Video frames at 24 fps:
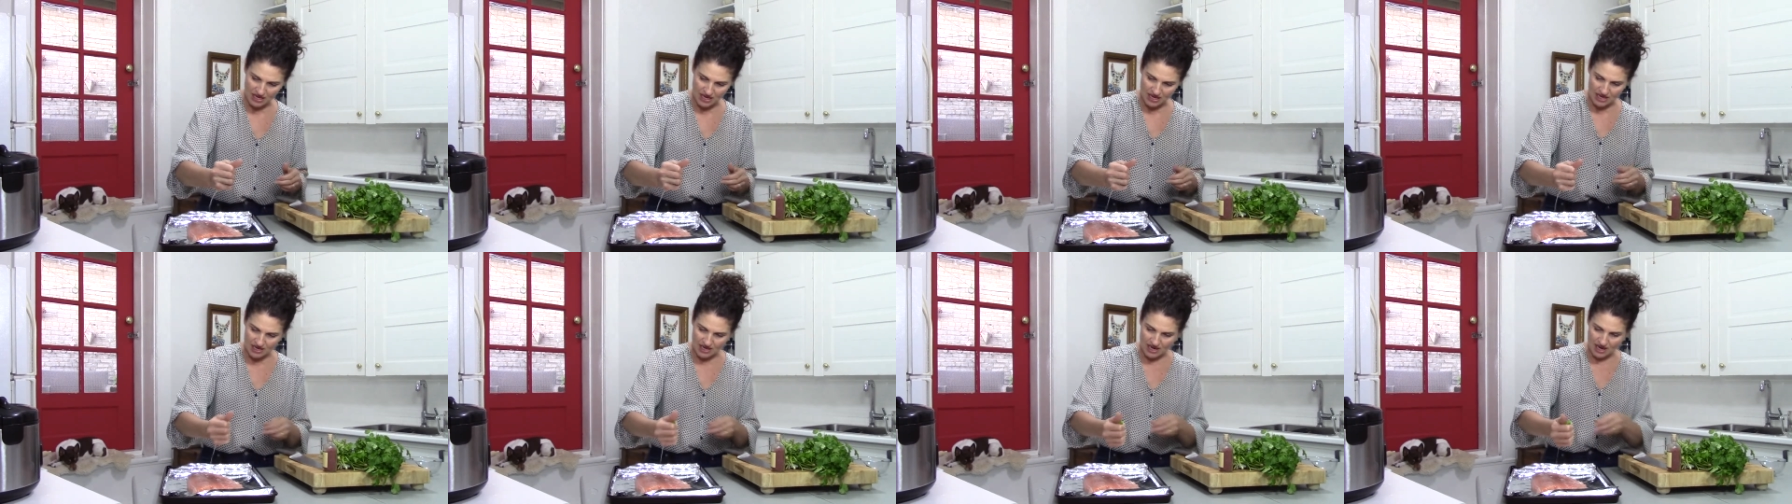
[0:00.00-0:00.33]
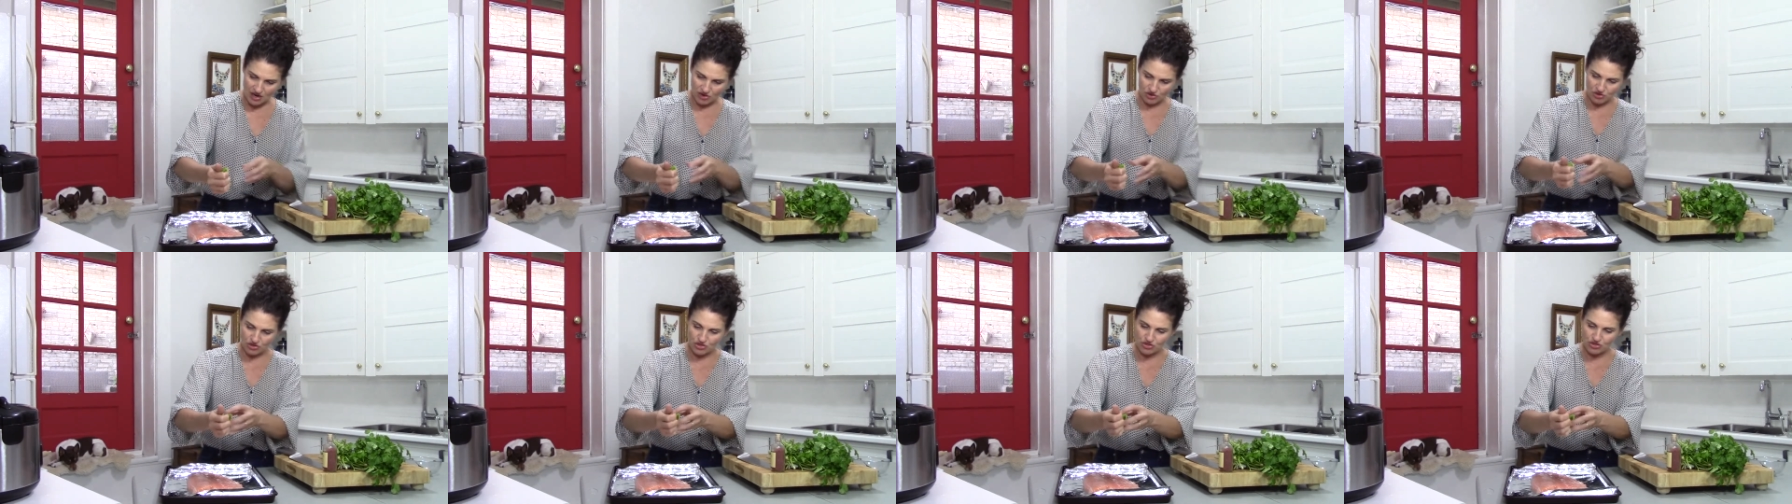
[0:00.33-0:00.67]

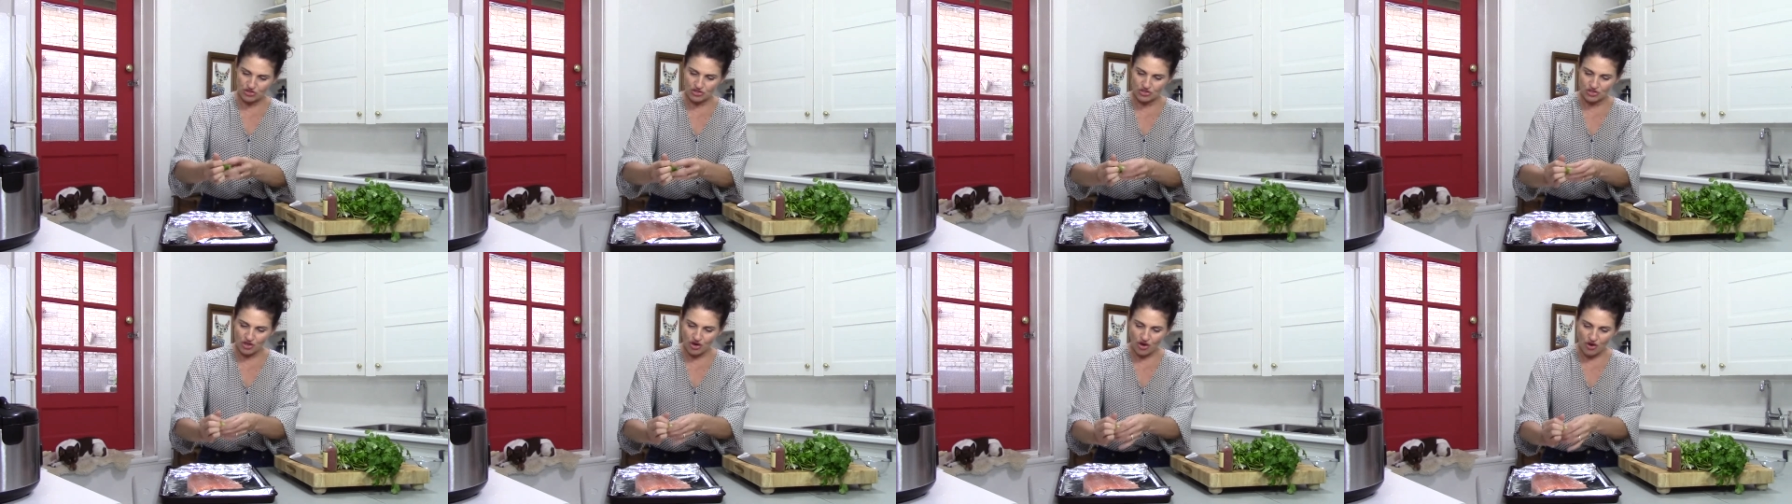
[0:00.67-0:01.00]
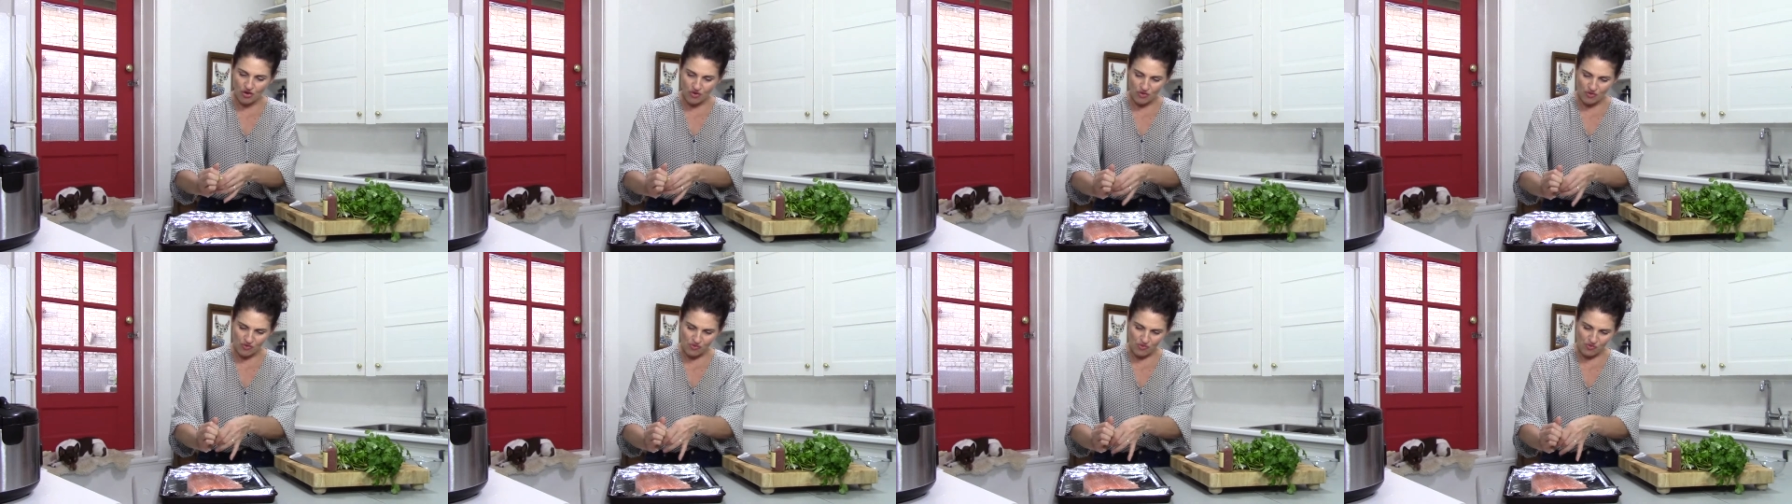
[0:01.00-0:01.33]
Now you
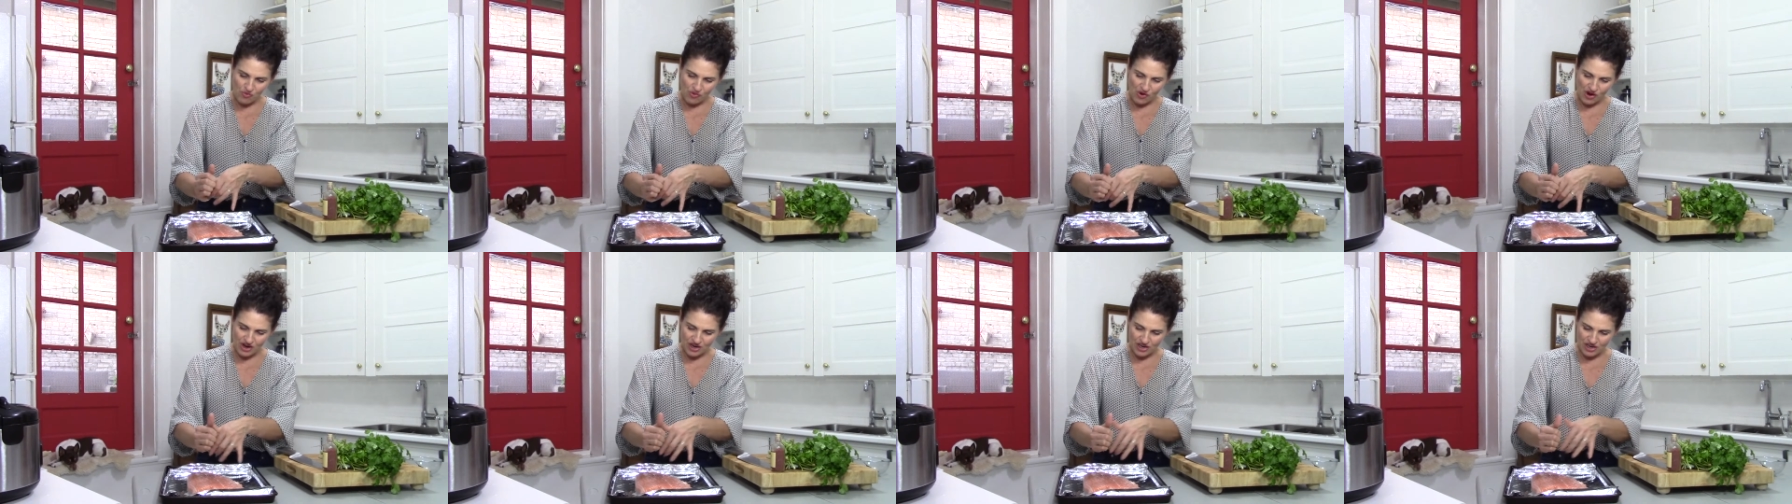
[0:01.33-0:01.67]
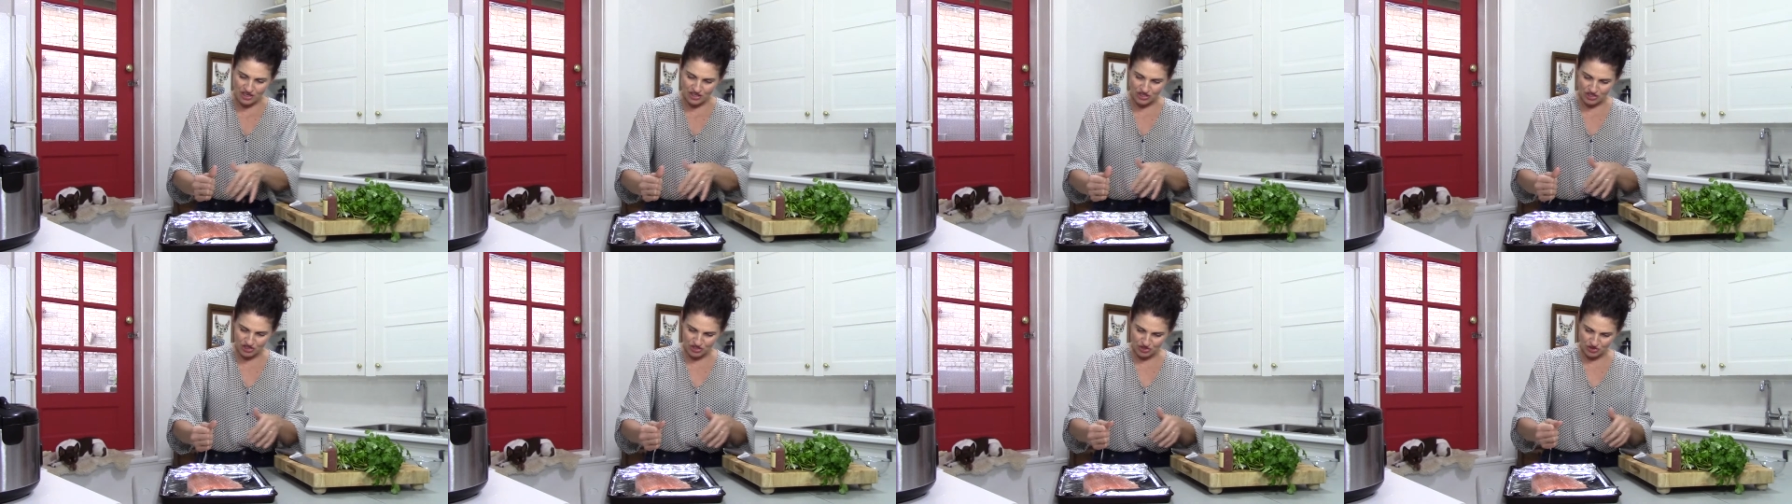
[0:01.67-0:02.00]
don't want
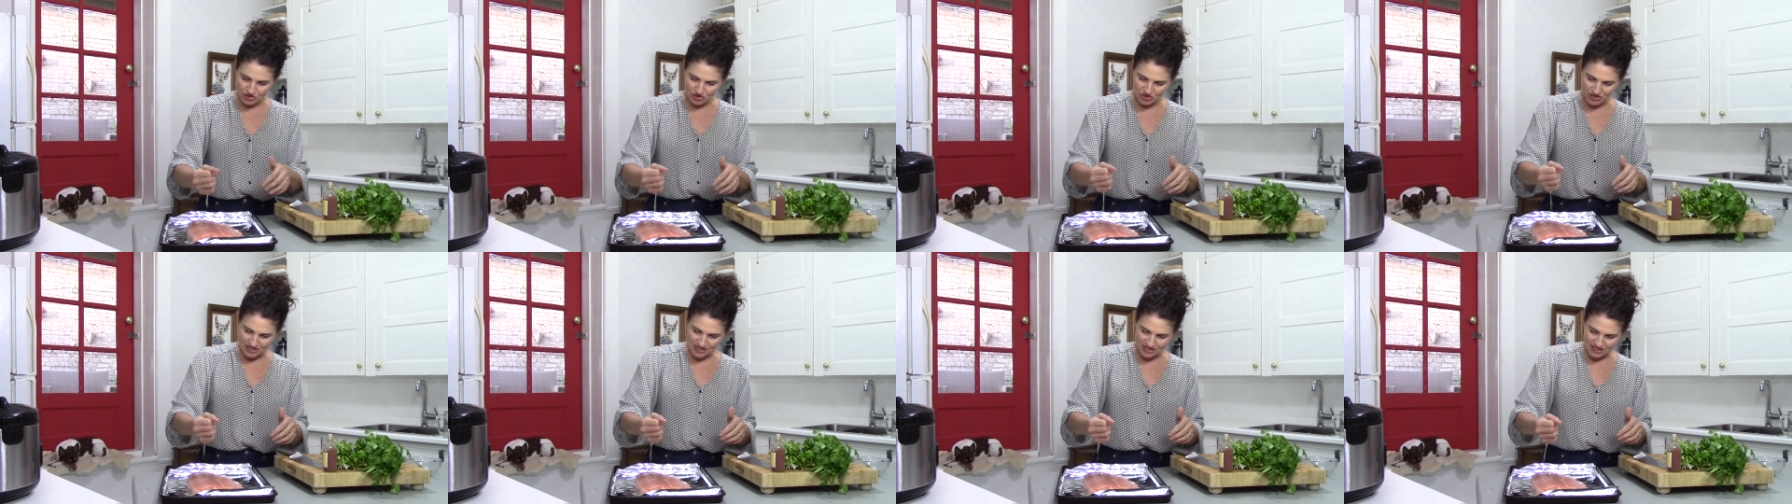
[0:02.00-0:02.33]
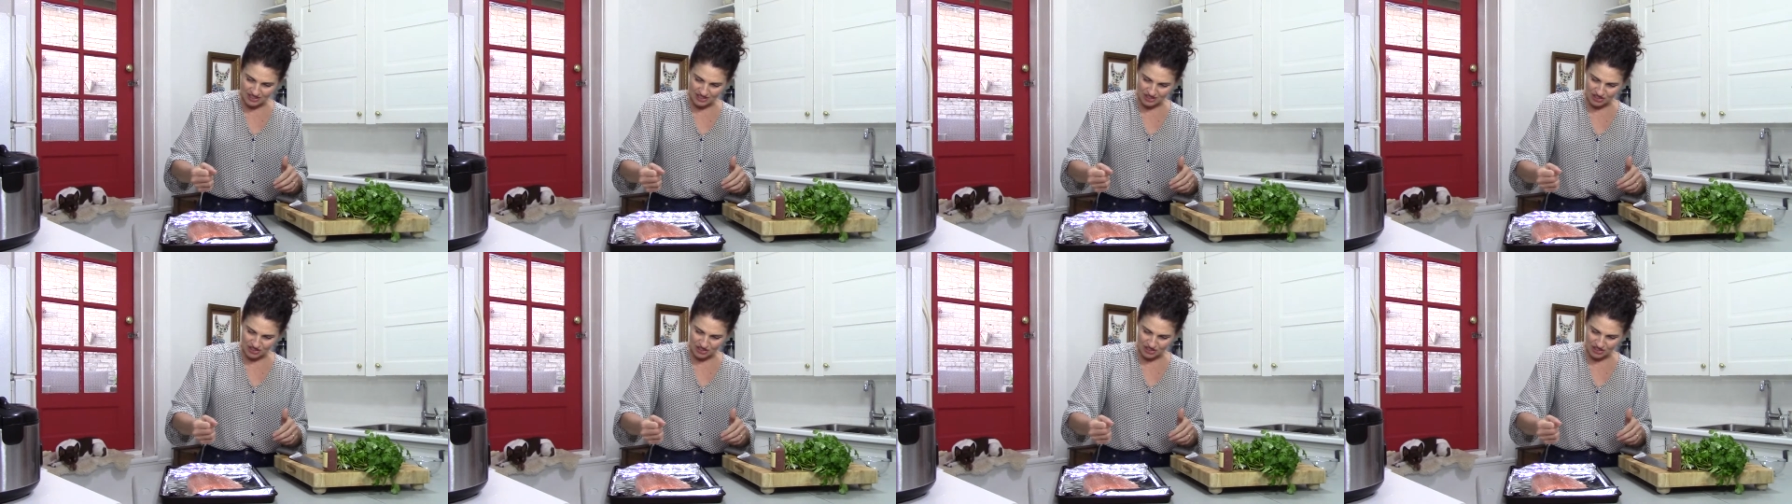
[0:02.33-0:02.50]
to do this